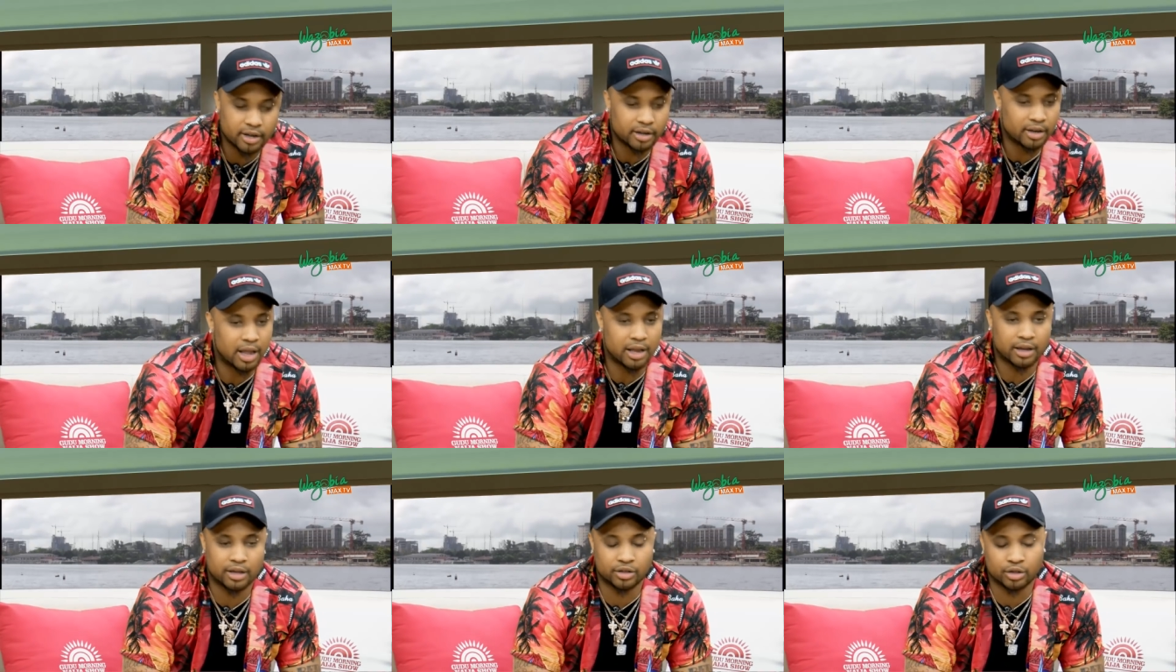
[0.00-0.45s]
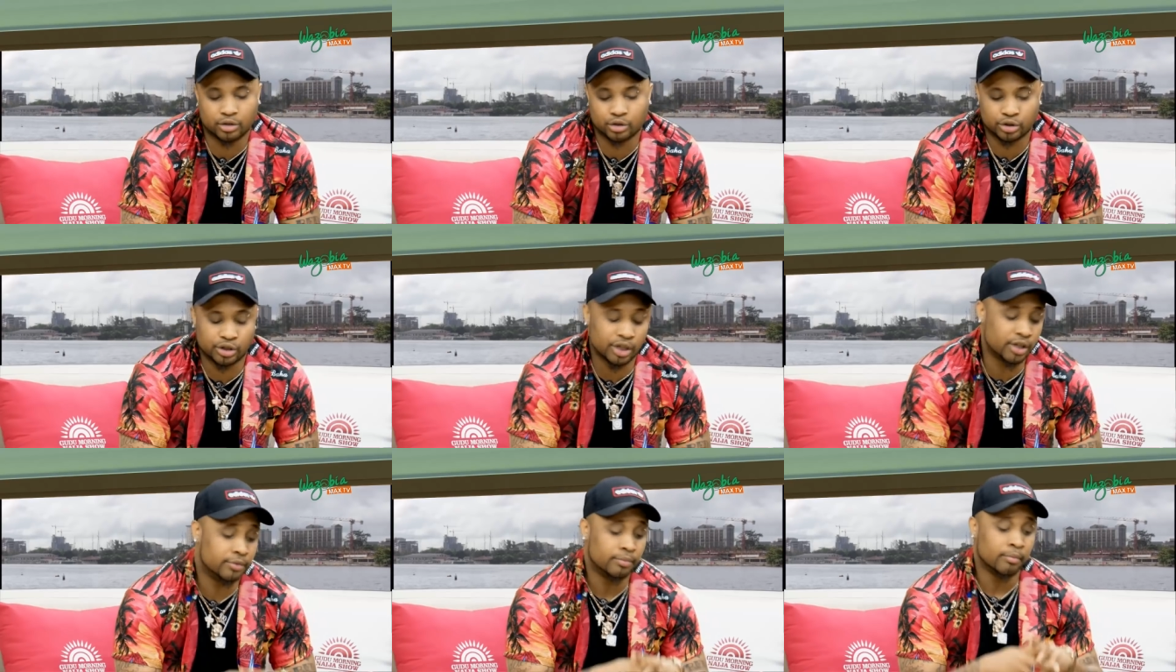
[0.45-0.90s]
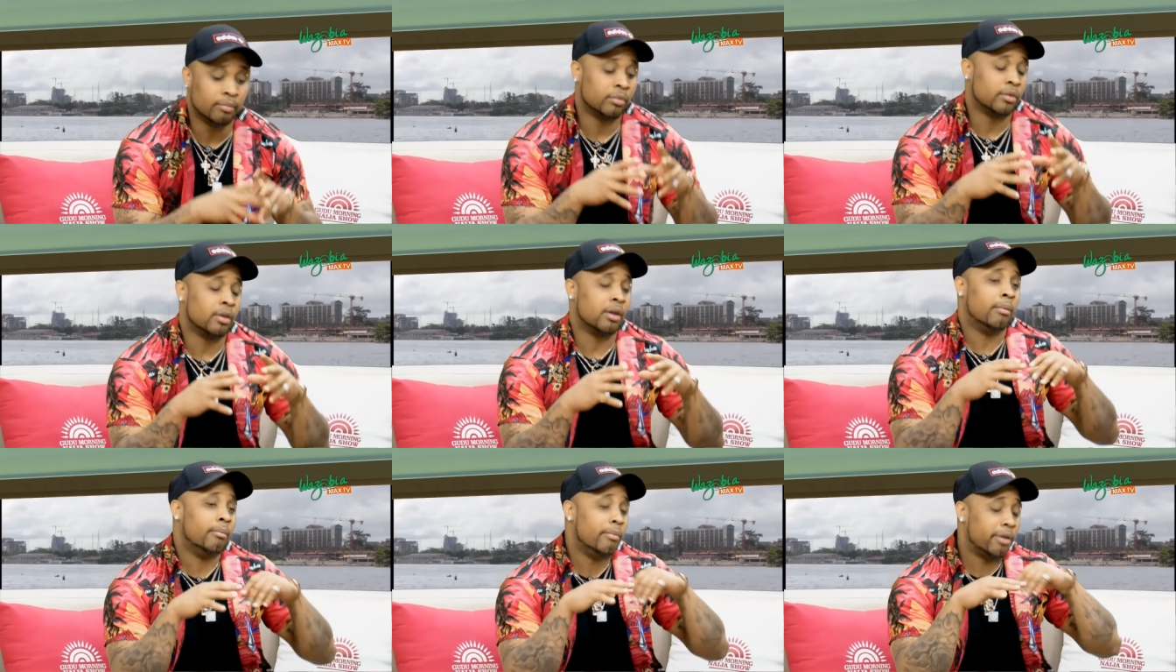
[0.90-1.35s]
Like you just see,
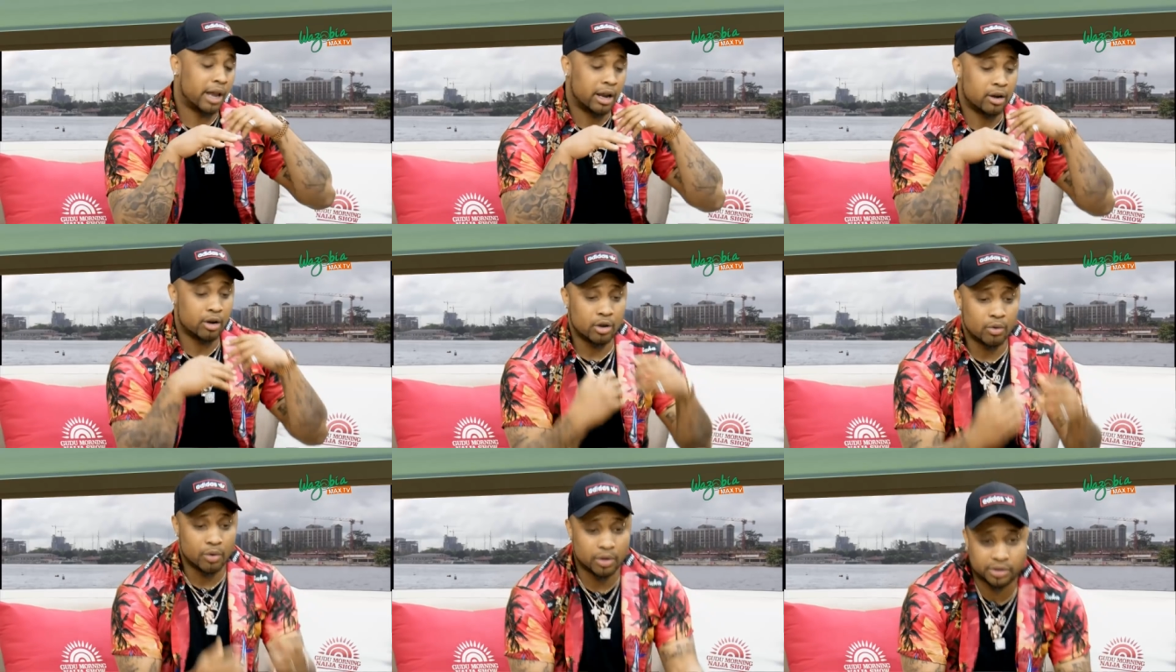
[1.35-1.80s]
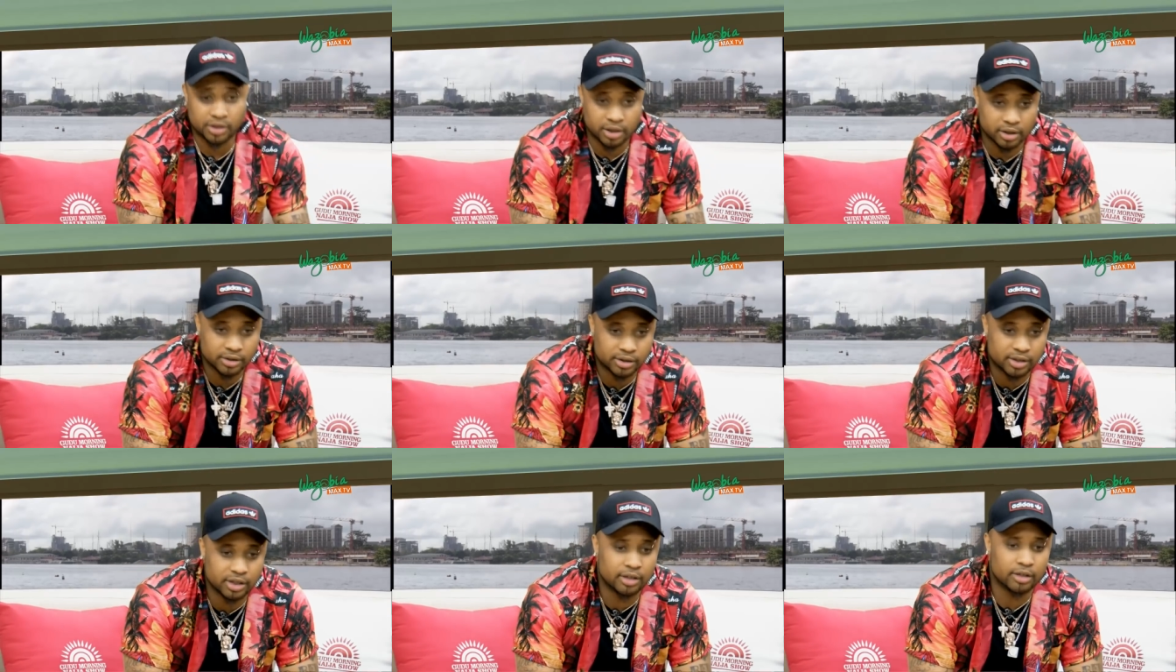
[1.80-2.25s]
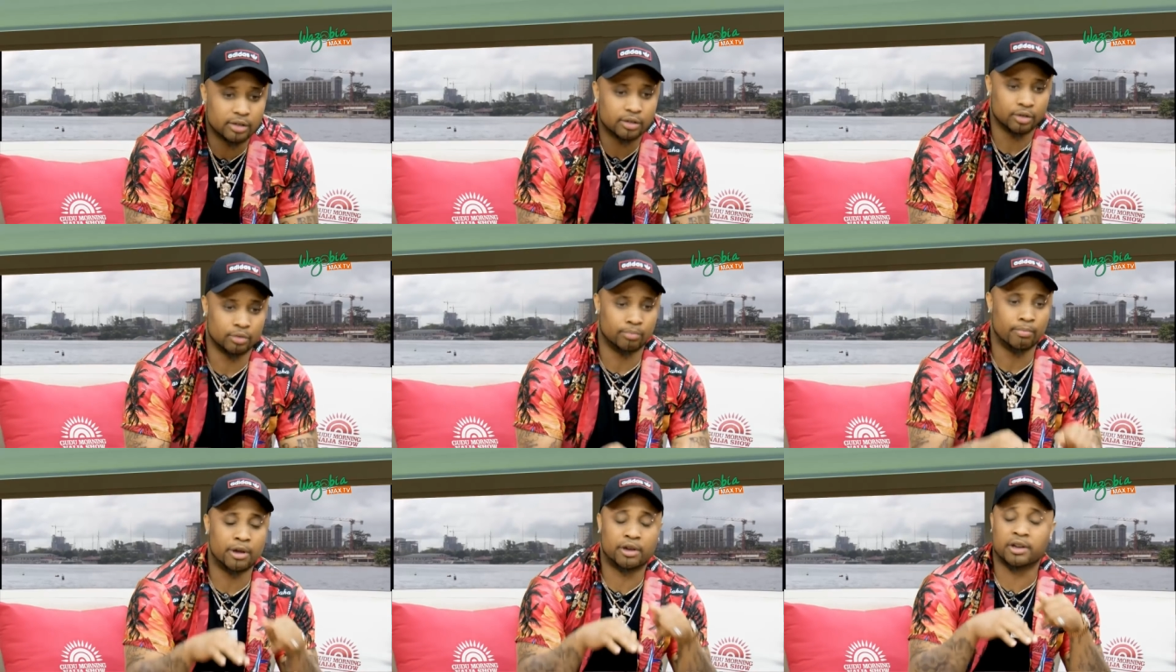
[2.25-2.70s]
make I know you want to see,
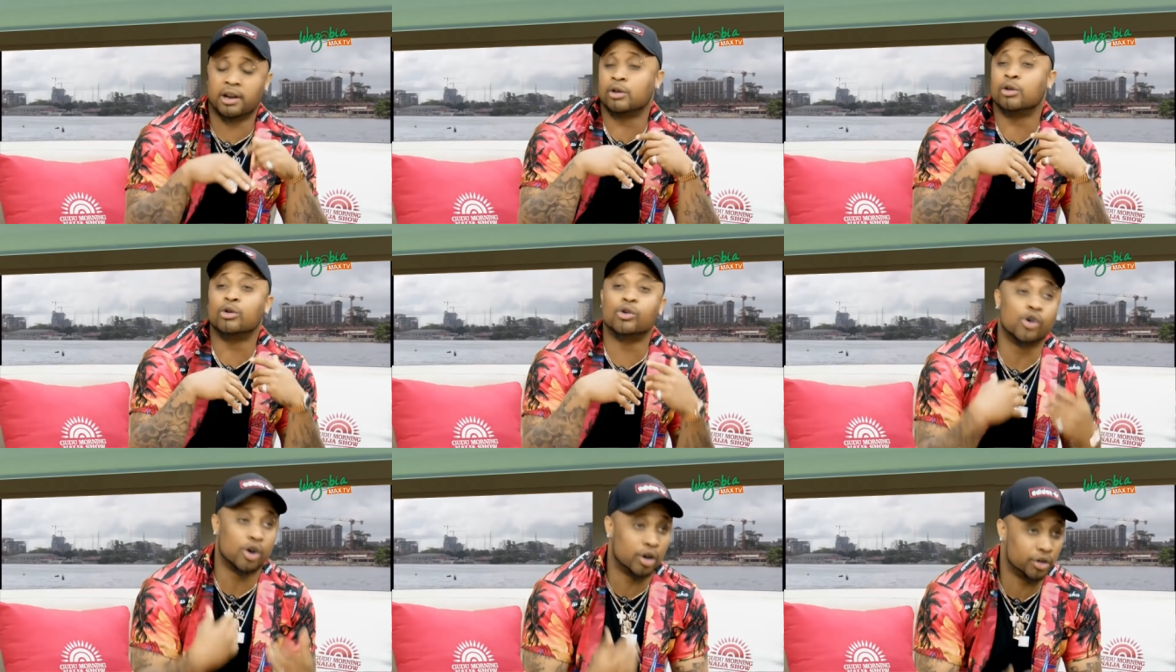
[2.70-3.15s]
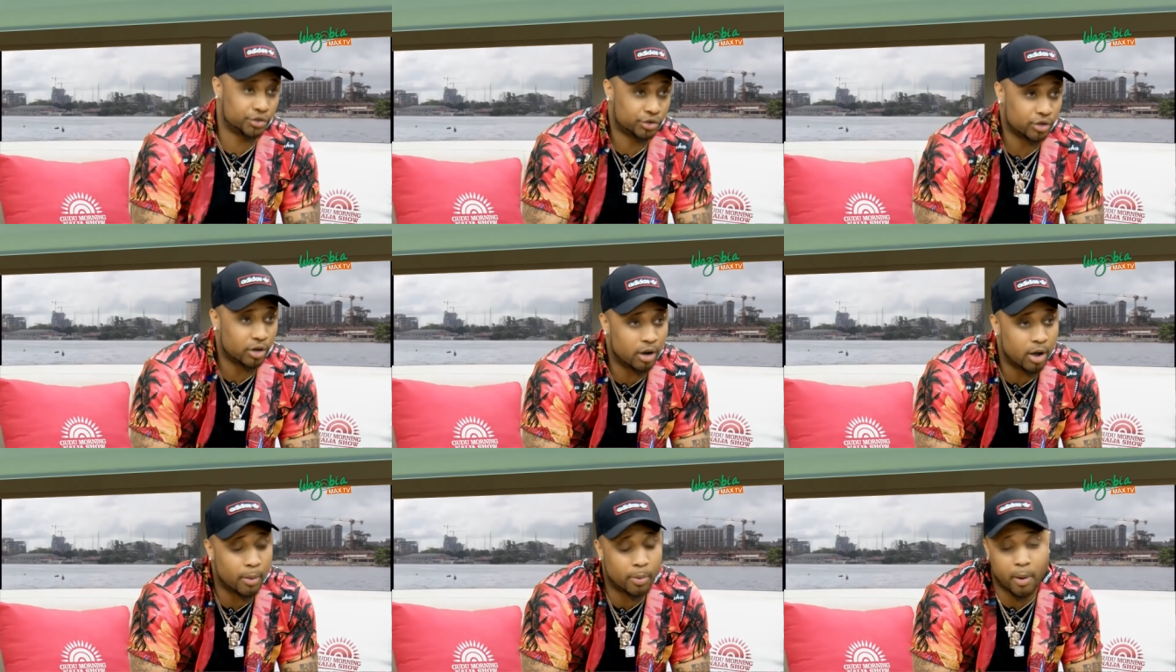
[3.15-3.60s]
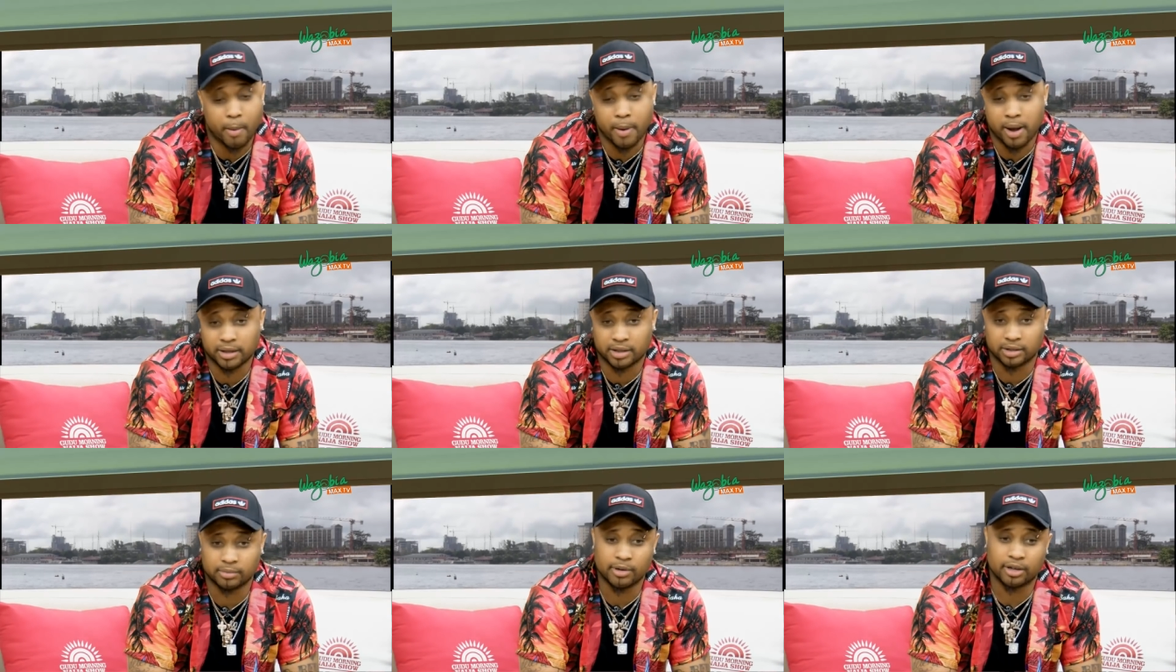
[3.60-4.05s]
make it a no rush or upcoming
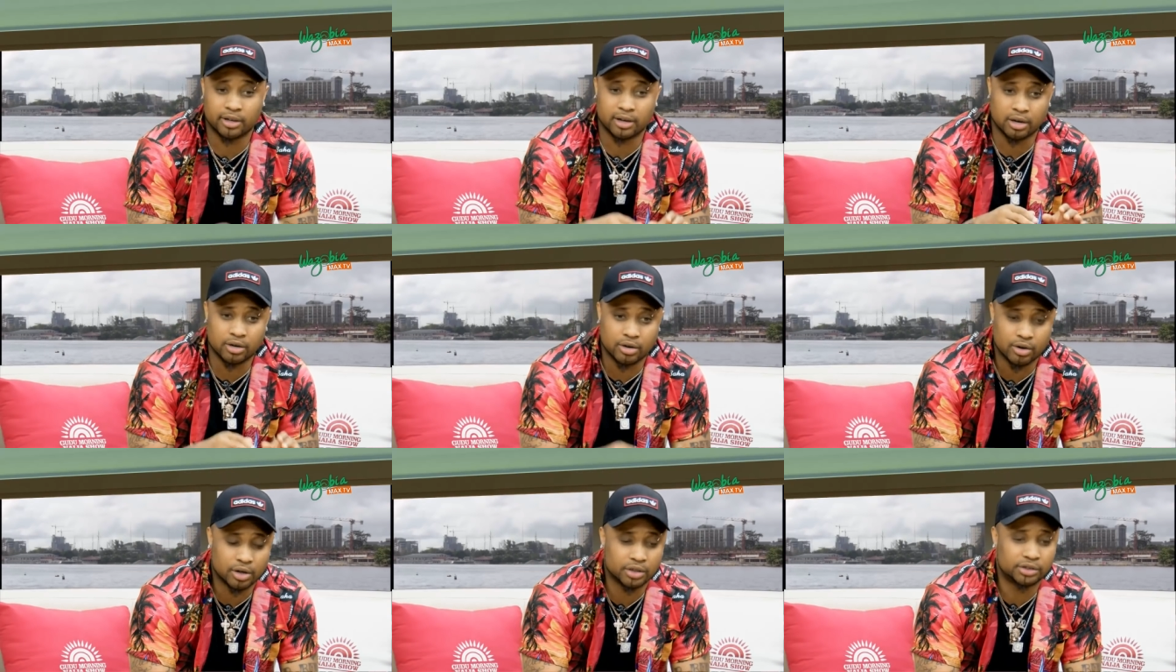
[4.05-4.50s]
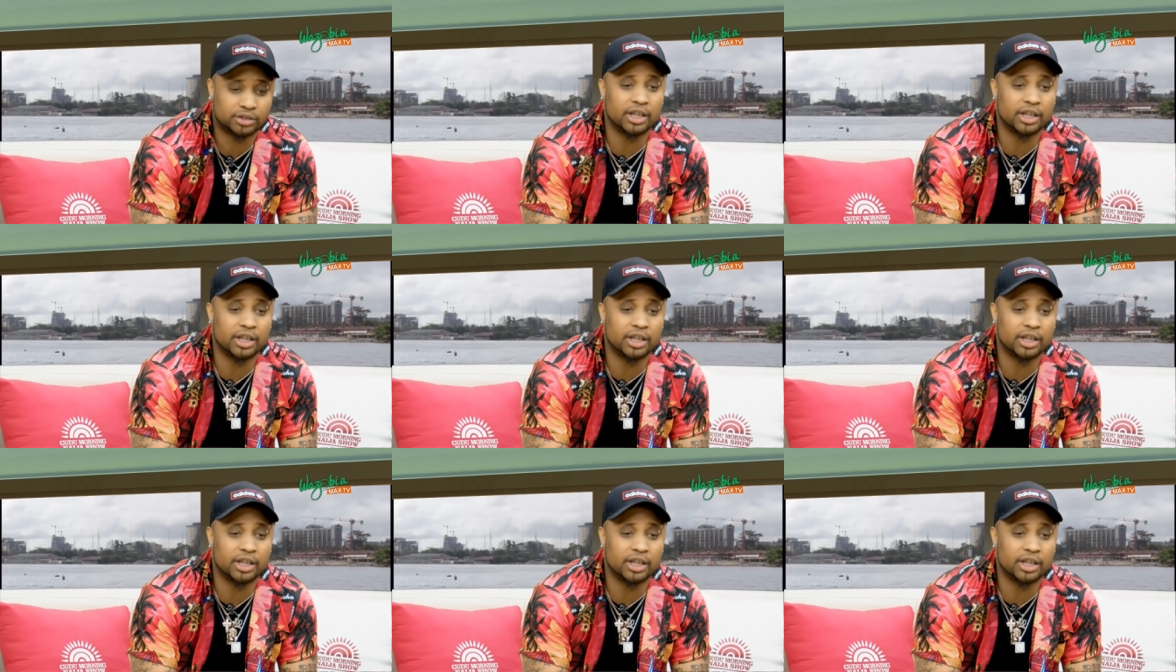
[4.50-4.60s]
artists, make it a no rush.